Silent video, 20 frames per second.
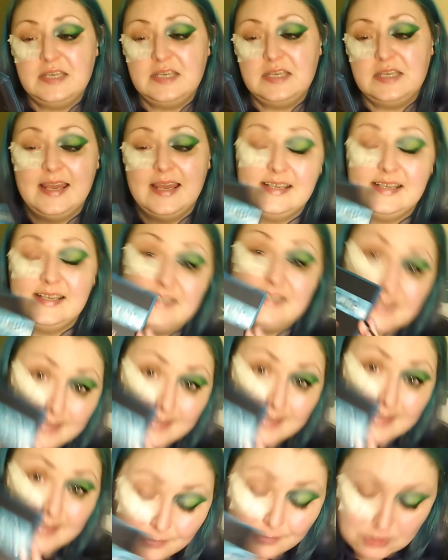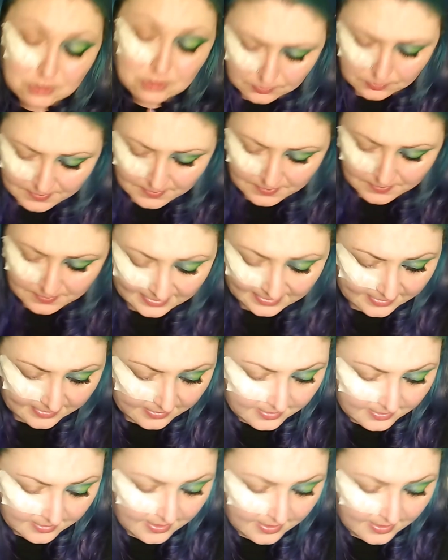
Glazed Neptune palette,